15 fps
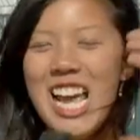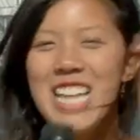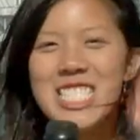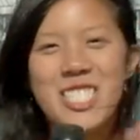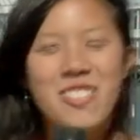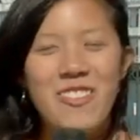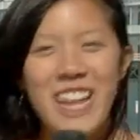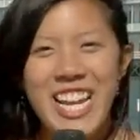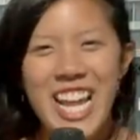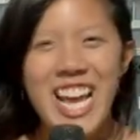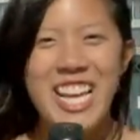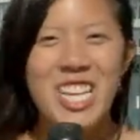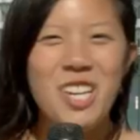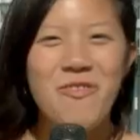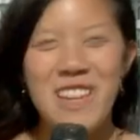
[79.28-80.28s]

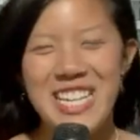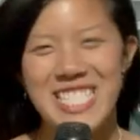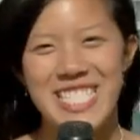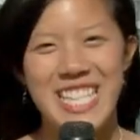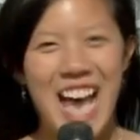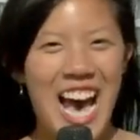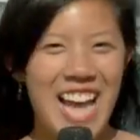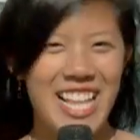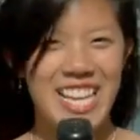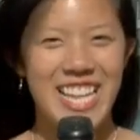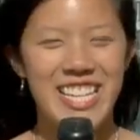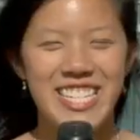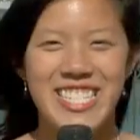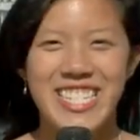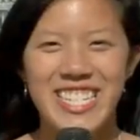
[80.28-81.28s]
Serena, you be
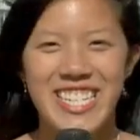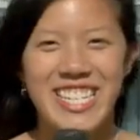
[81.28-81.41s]
styling.